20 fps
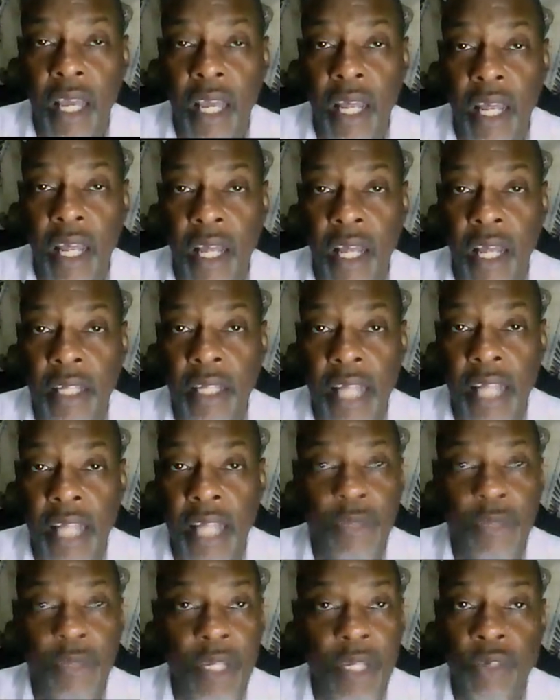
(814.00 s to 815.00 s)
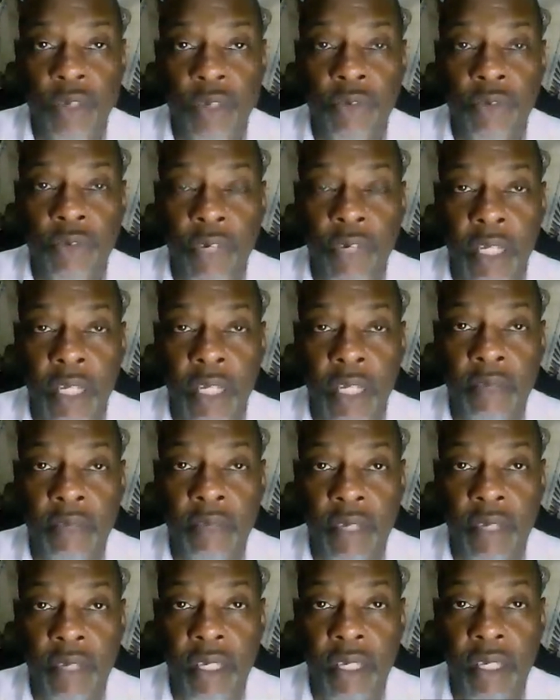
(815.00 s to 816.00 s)
and that's what they do for a
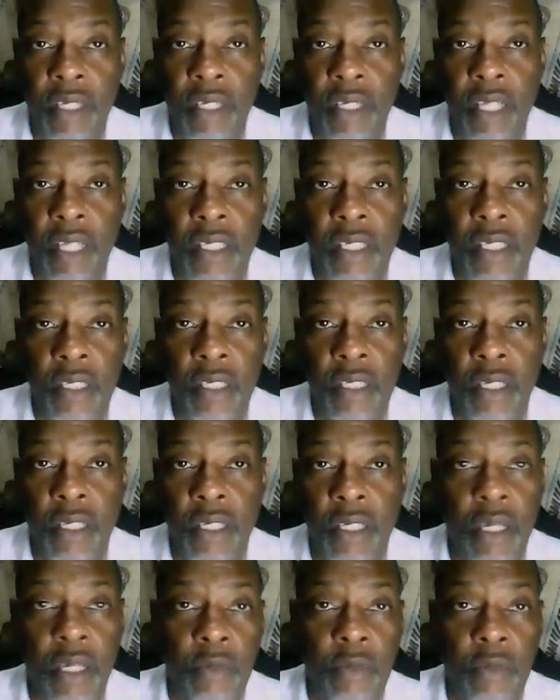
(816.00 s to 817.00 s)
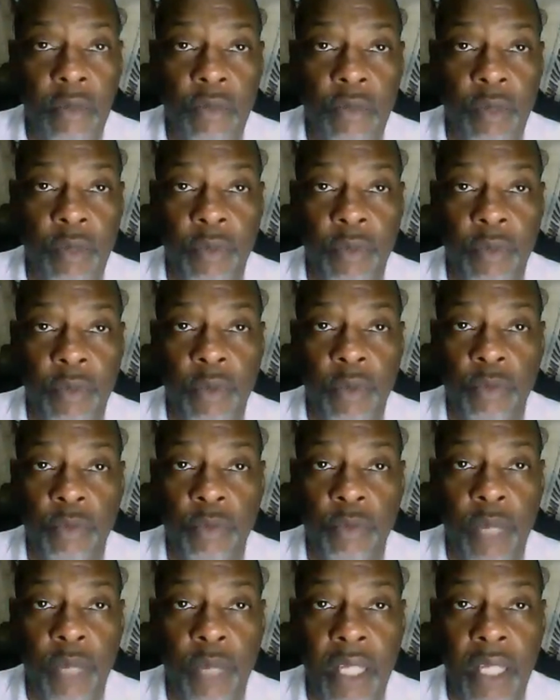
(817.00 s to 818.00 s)
living. They just get
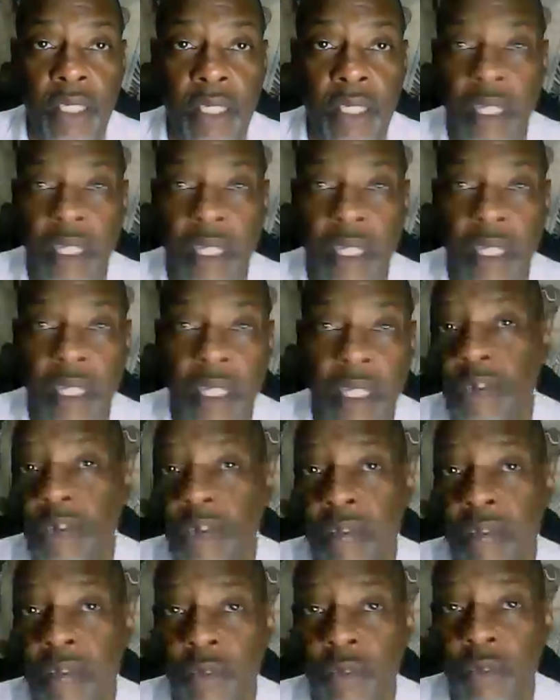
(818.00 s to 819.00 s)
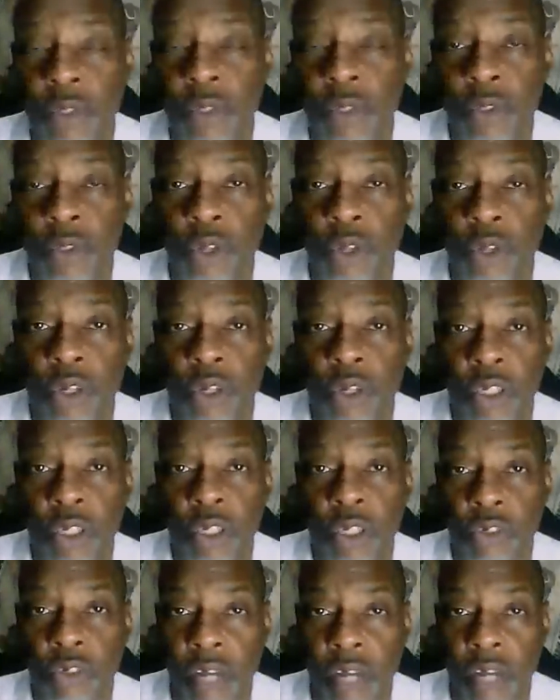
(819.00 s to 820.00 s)
people plane tickets and travel. So you go to
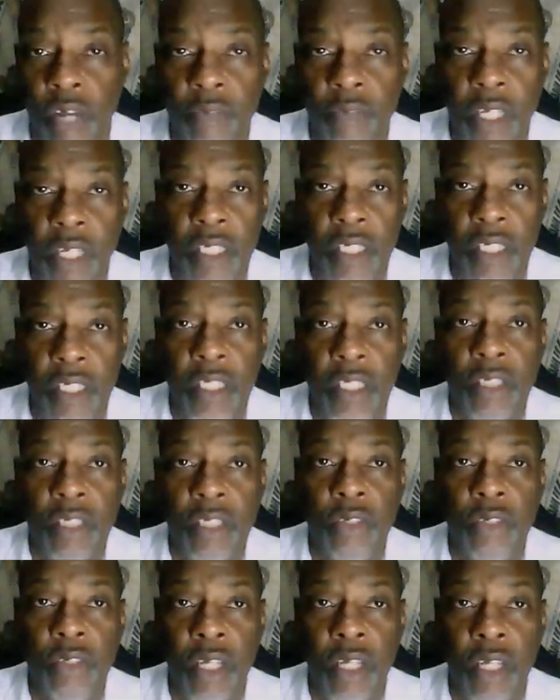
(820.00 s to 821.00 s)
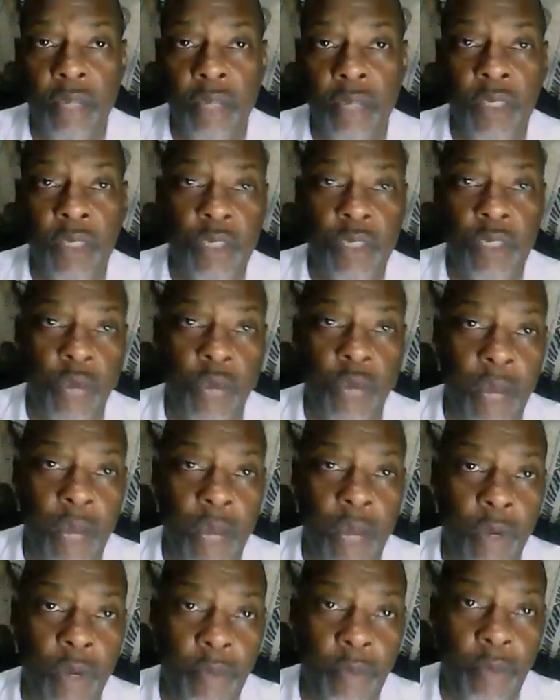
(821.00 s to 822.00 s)
your travel agents and you tell them, this is what
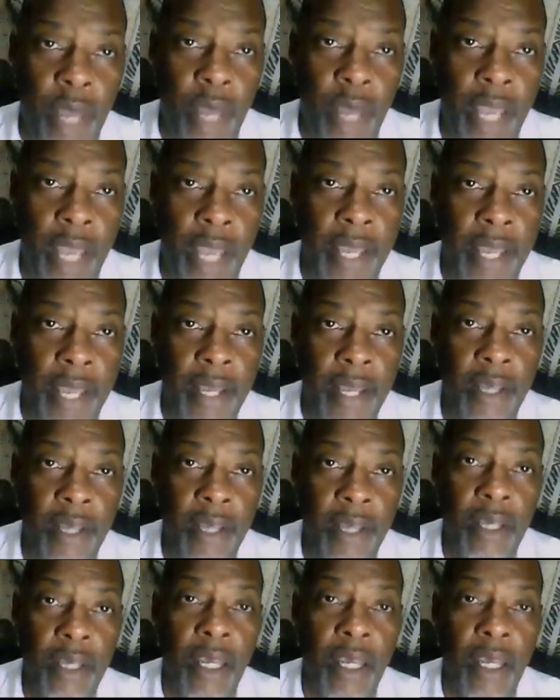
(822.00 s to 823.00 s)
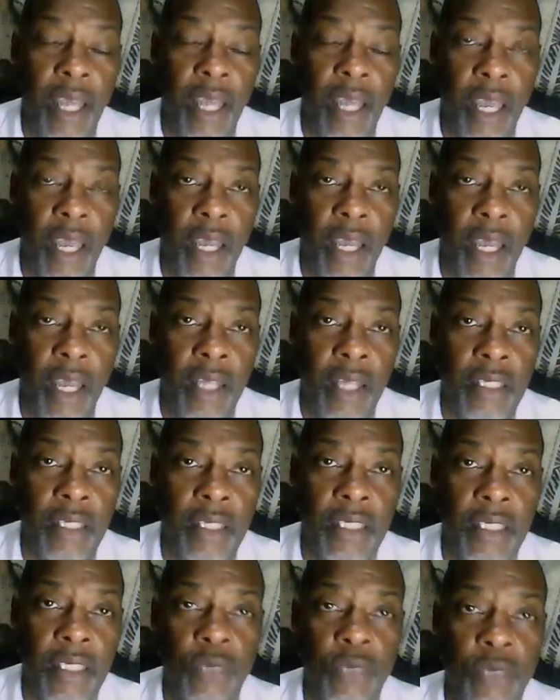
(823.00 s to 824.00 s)
I want to pay, and
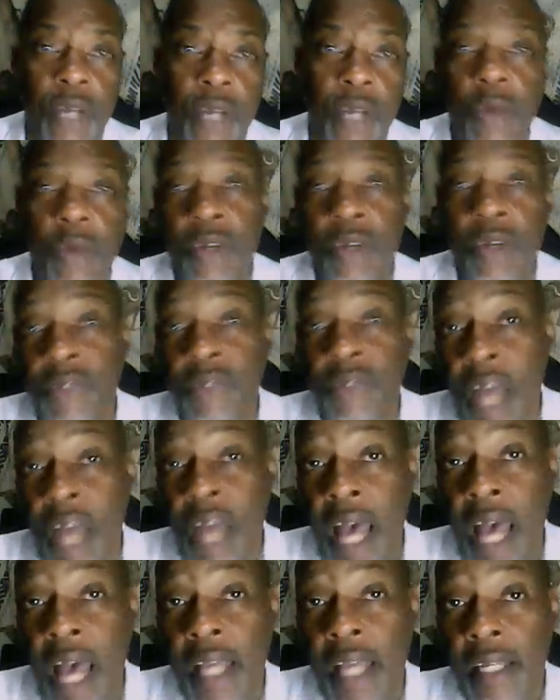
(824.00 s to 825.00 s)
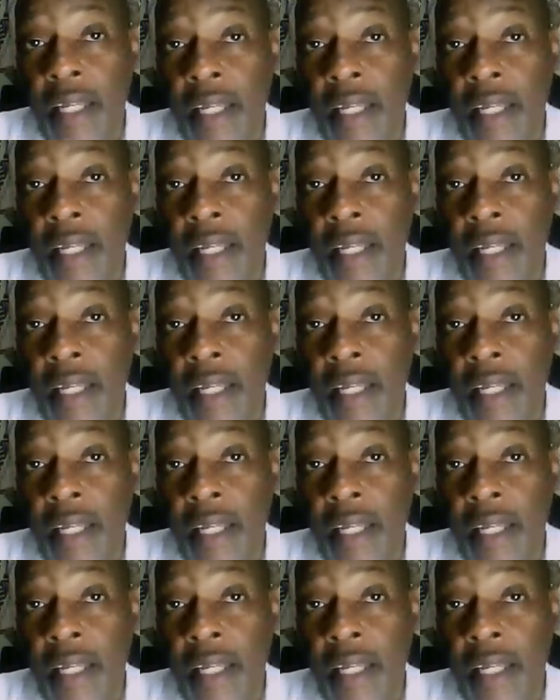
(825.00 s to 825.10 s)
this is when I want to fly,